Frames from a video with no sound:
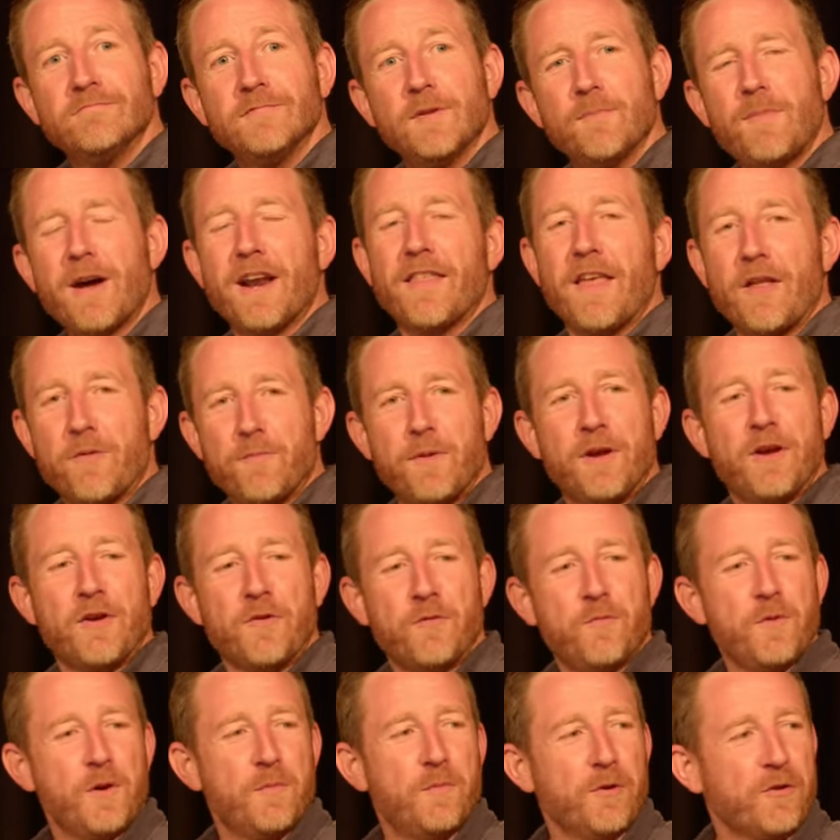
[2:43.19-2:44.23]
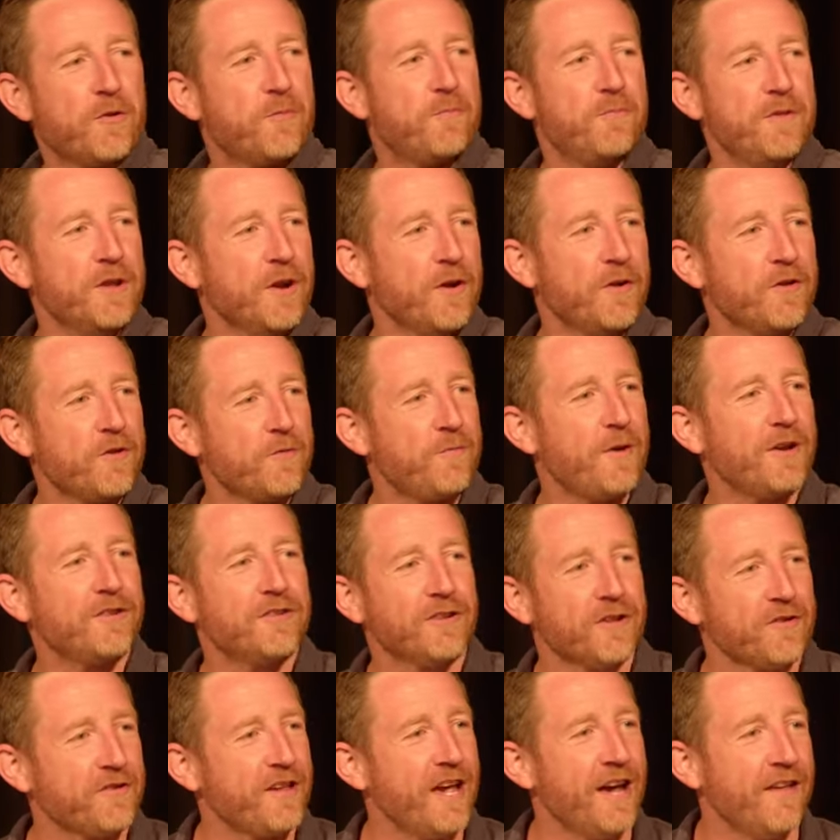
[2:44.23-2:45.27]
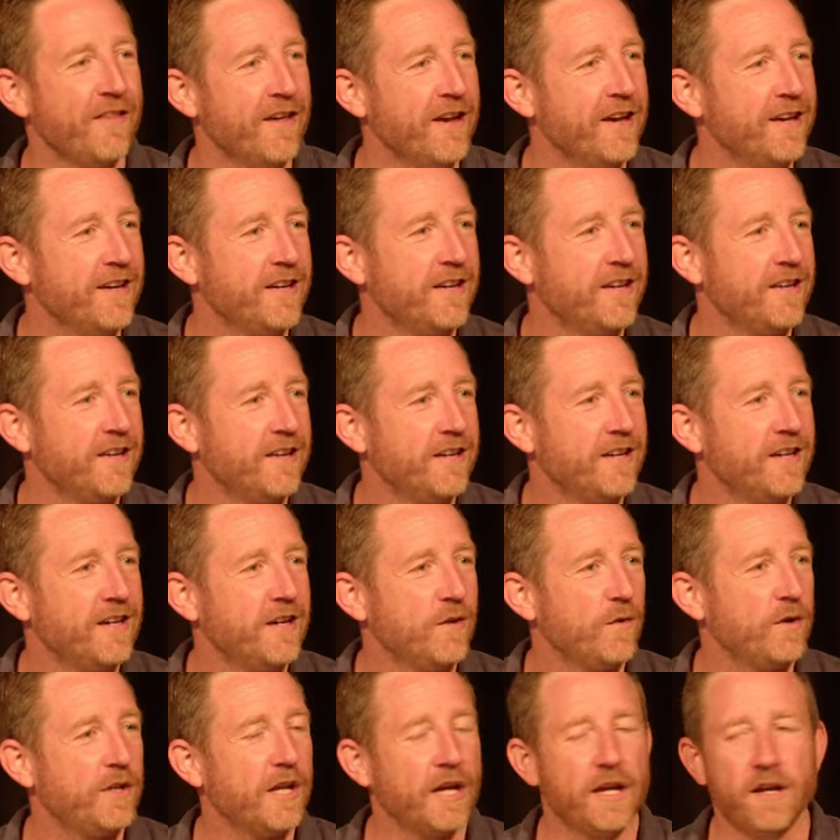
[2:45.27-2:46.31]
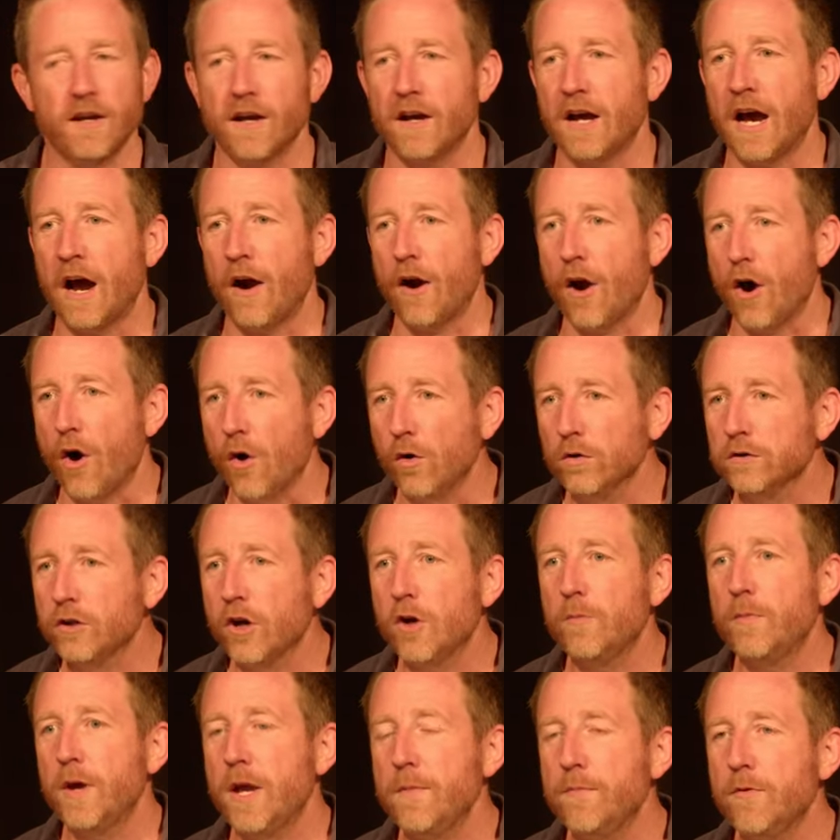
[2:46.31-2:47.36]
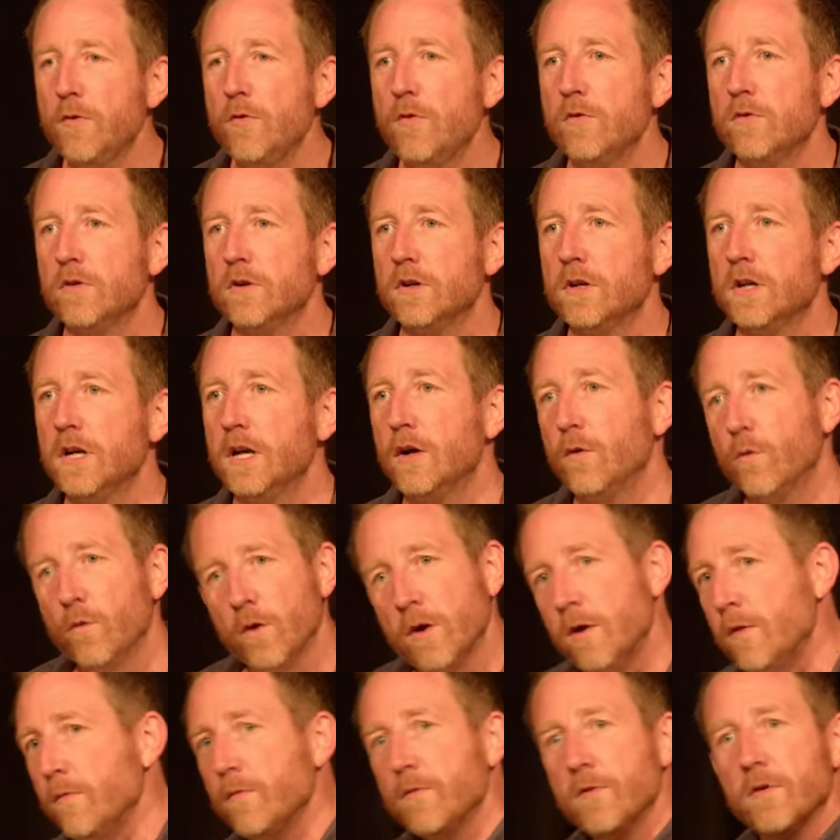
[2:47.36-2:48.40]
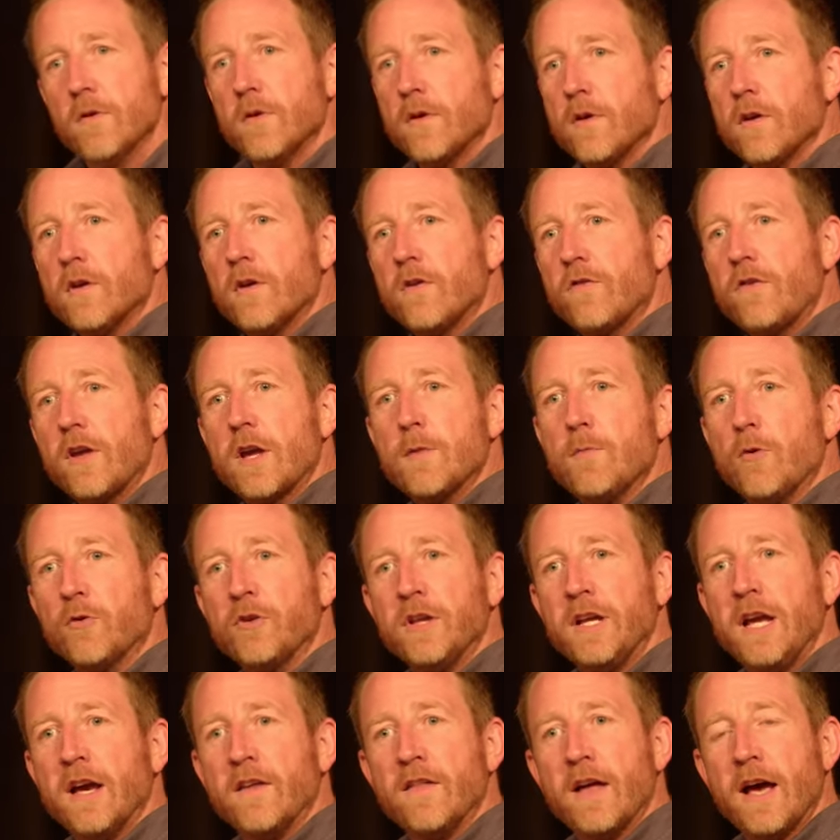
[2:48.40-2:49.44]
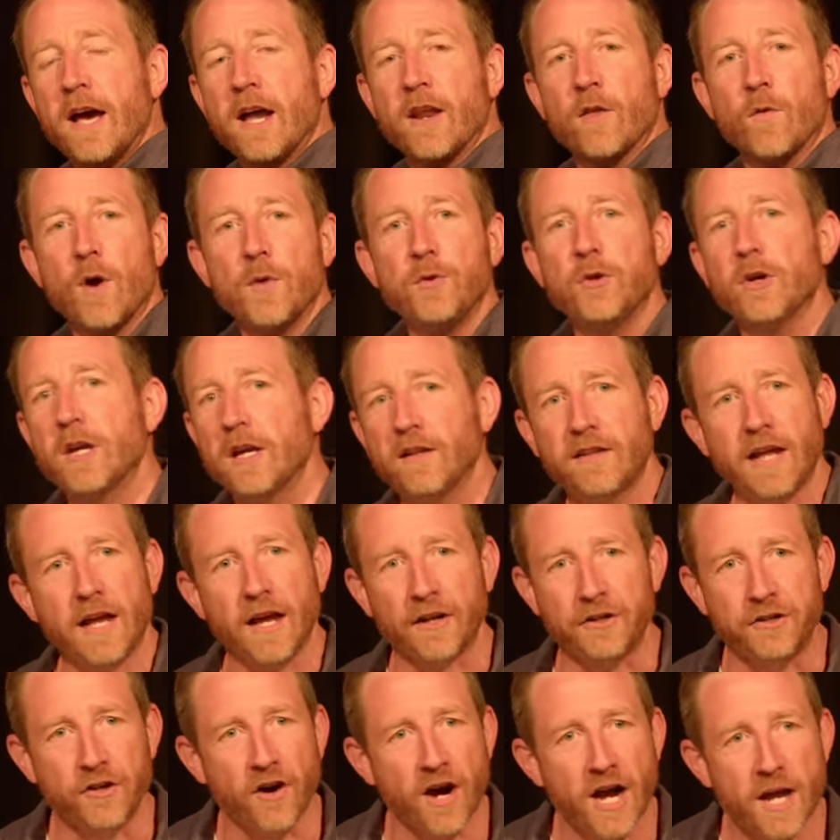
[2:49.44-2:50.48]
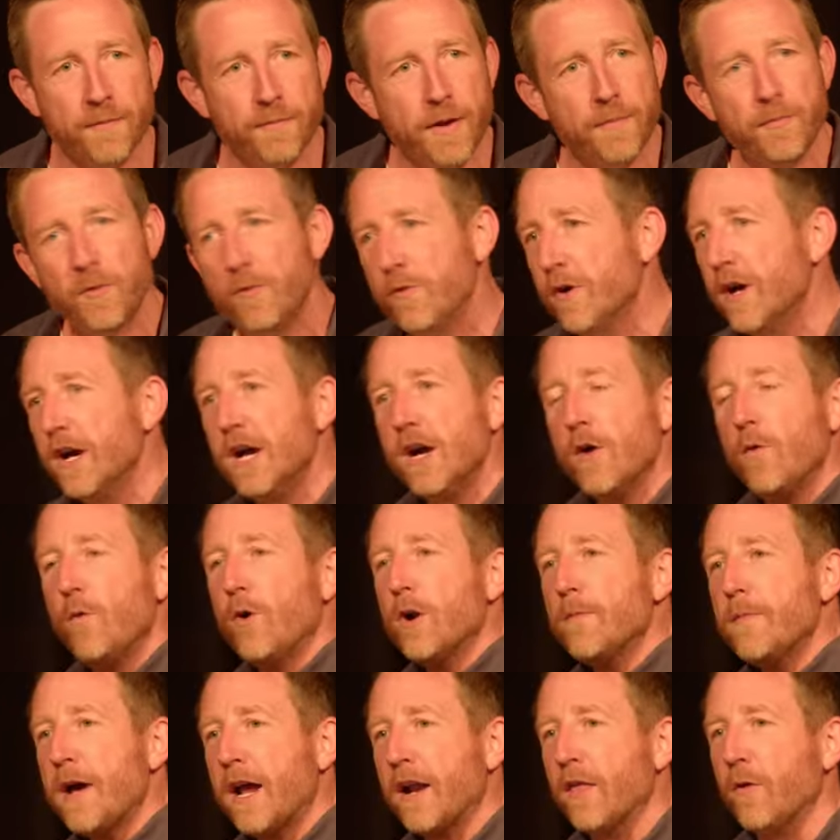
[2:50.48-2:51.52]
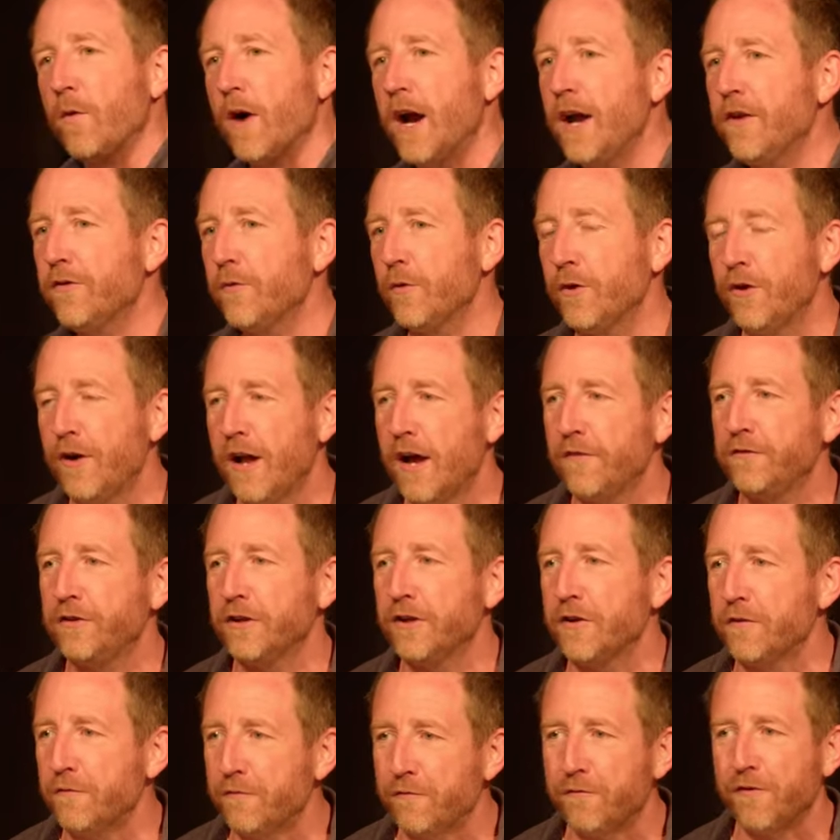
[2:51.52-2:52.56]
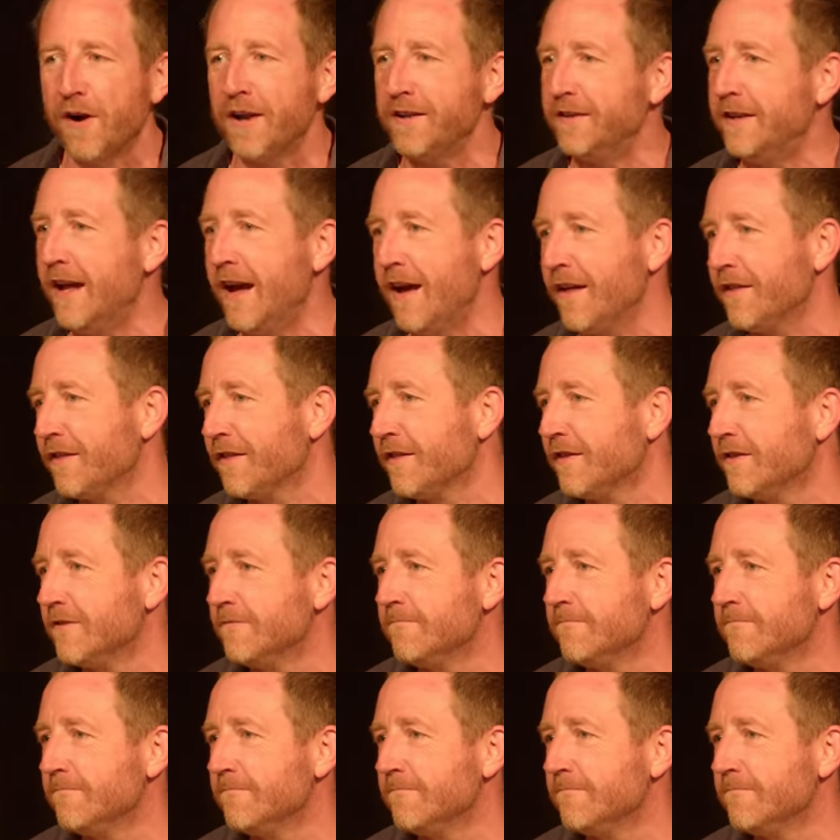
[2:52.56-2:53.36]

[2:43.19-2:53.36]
Part of that's because we can put, you know, specialist care there. We take our older people, we stick them all together out of the way. We take our dying people, put them out of the way so we don't have to confront death.